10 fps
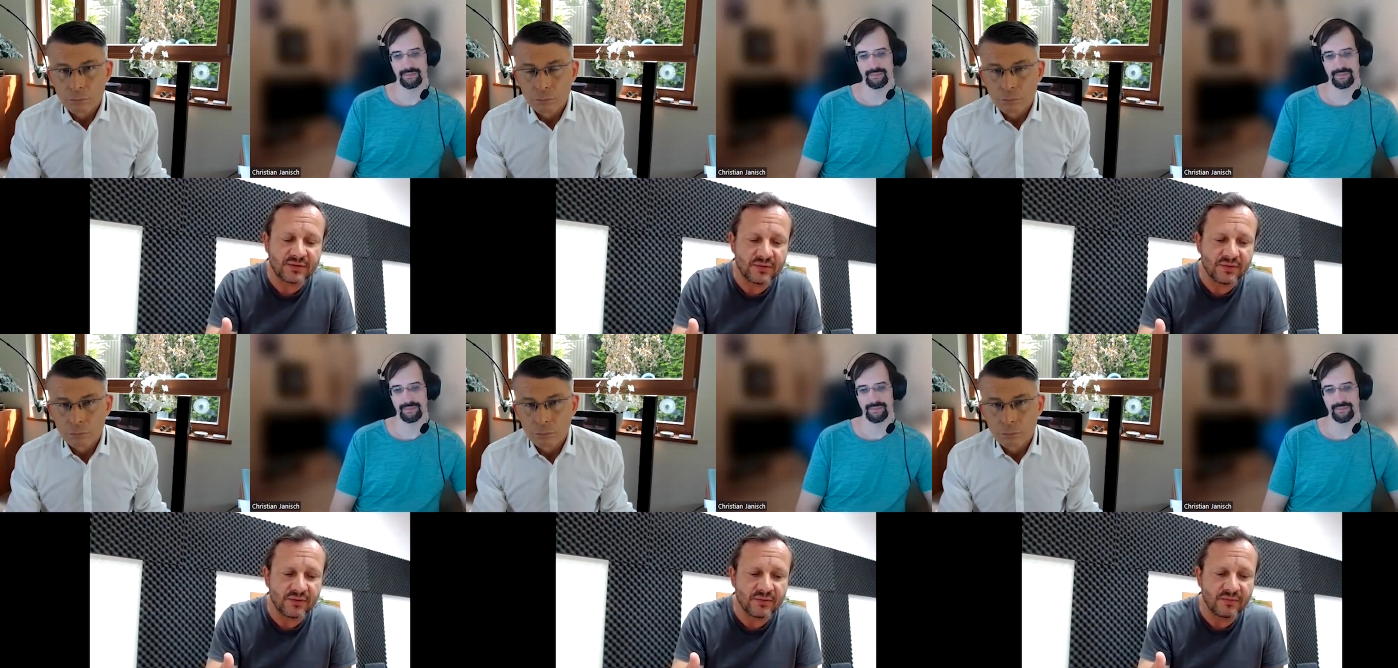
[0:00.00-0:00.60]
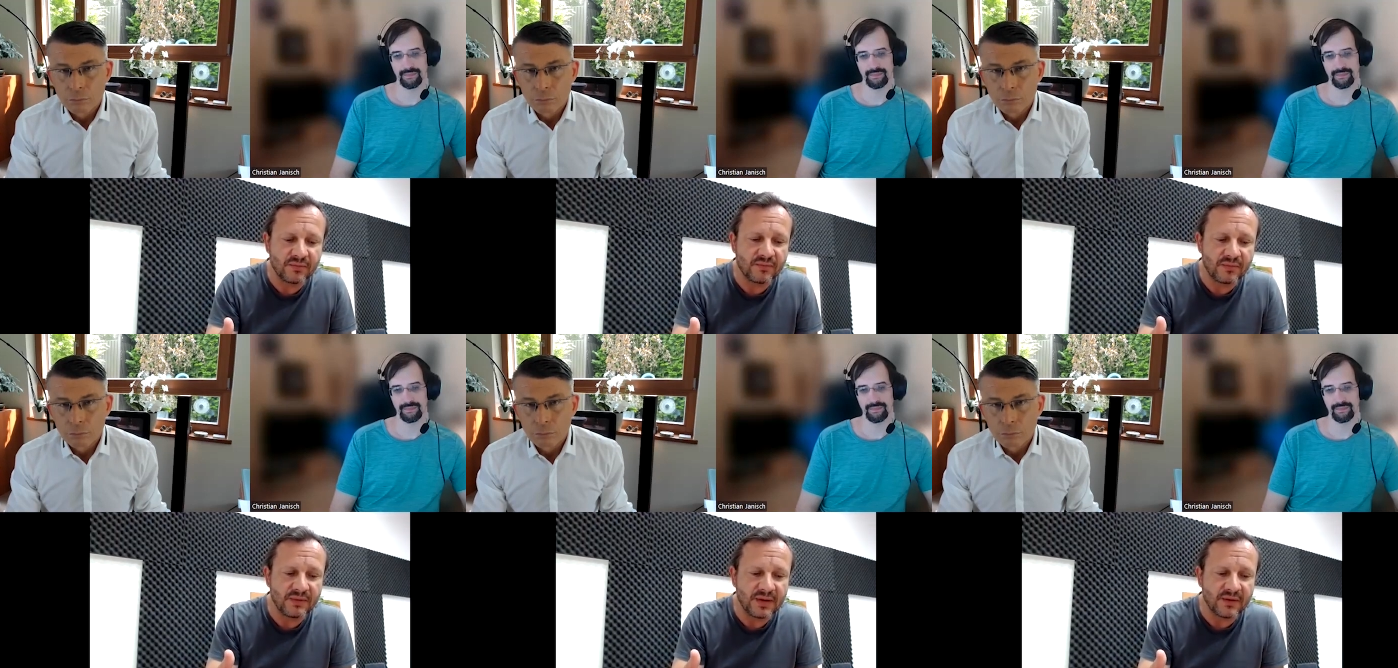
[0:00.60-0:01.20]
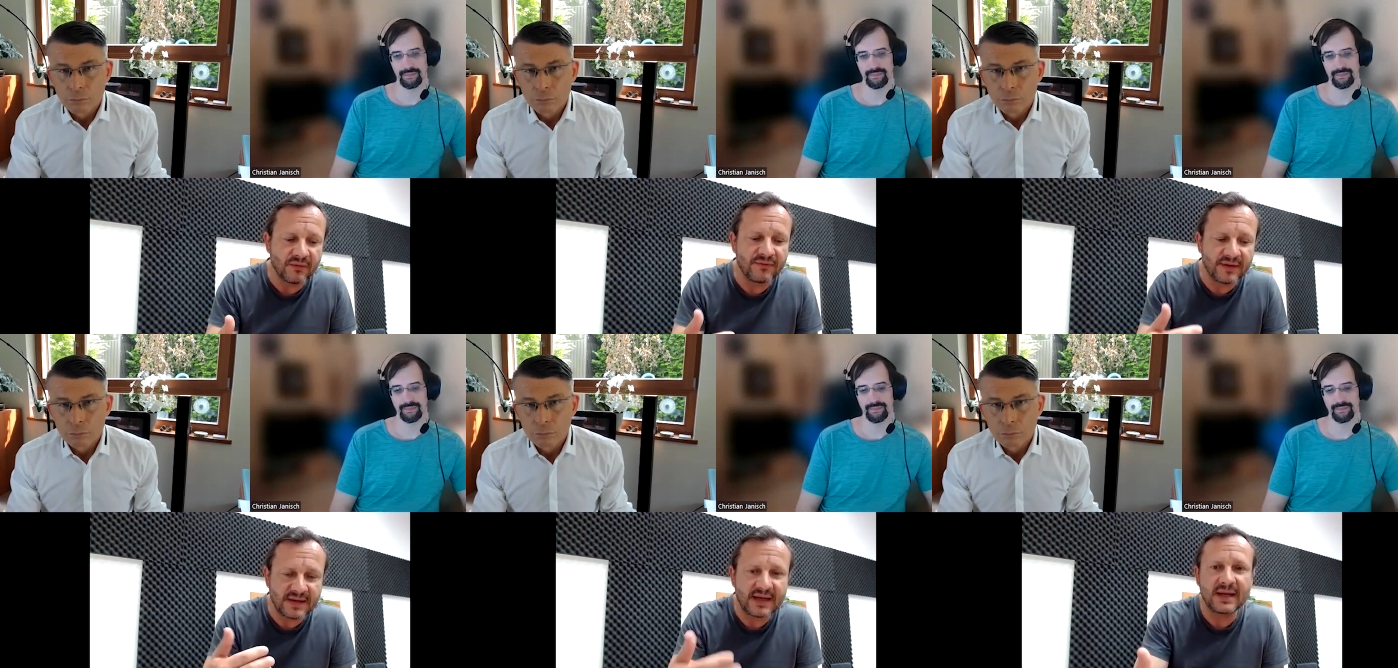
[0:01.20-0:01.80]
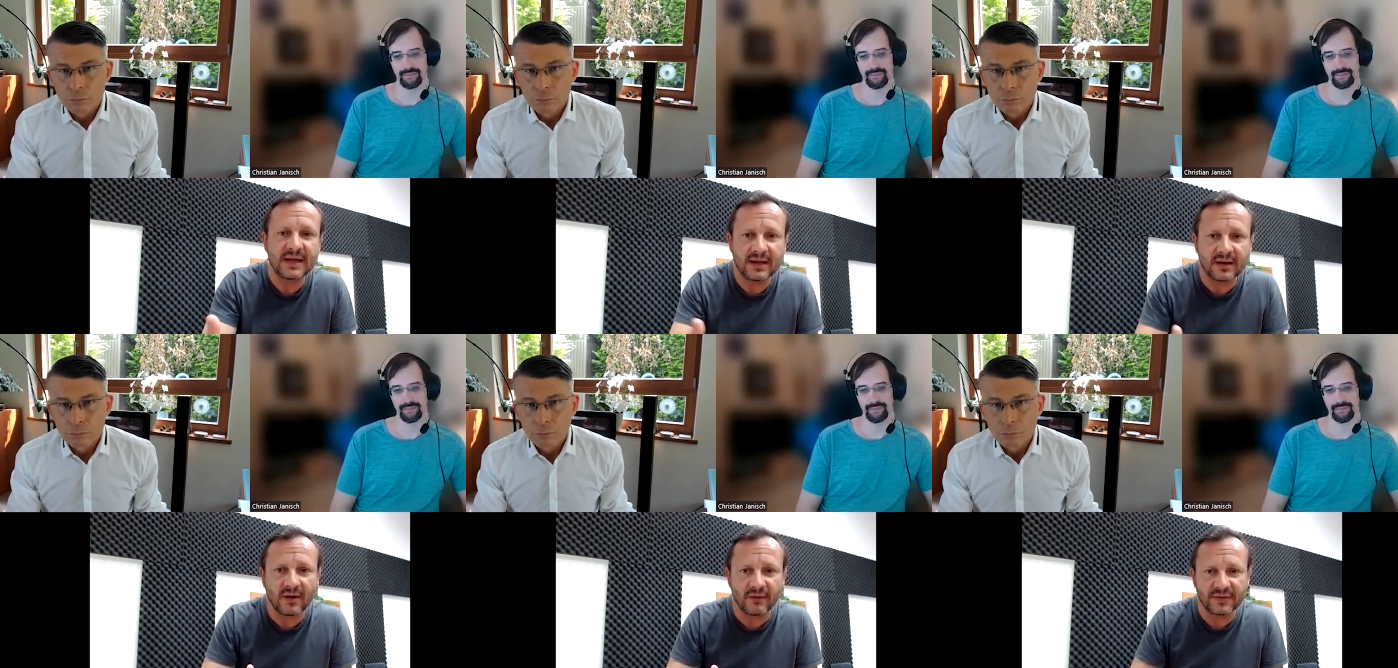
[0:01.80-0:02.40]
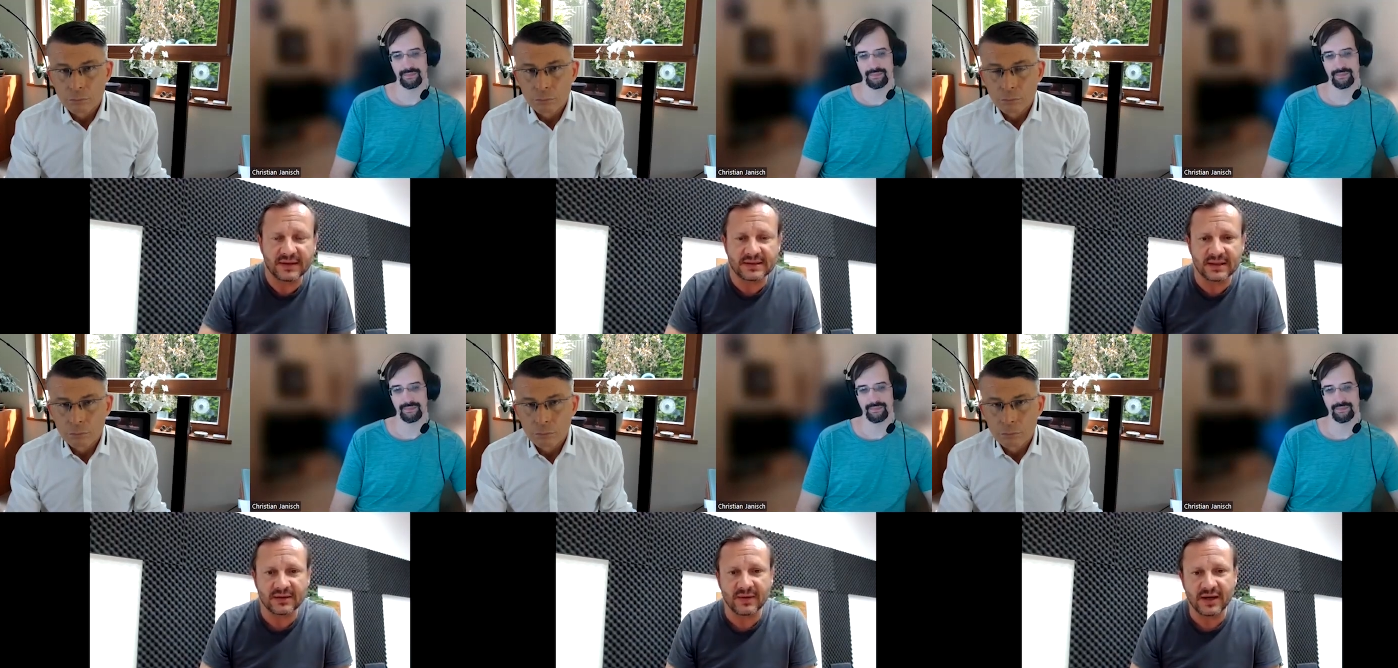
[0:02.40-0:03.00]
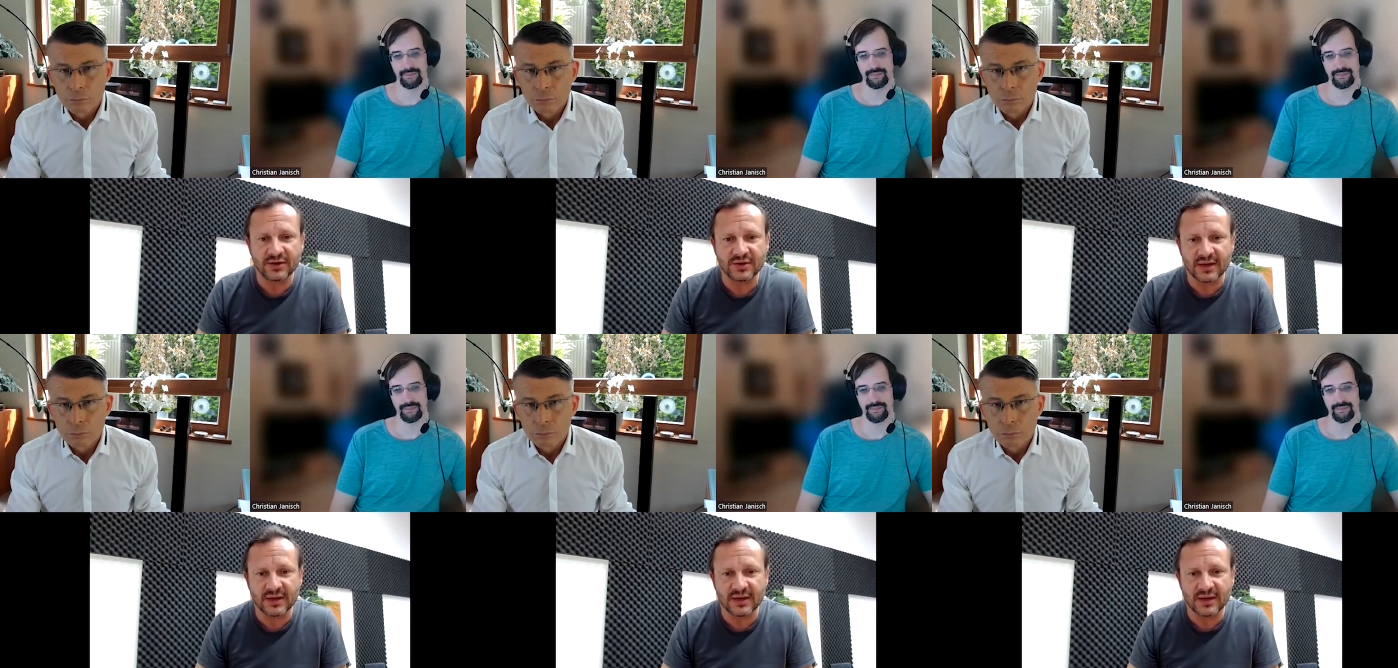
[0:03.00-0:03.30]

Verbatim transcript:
Speaker 1: to you know fatigue of this situation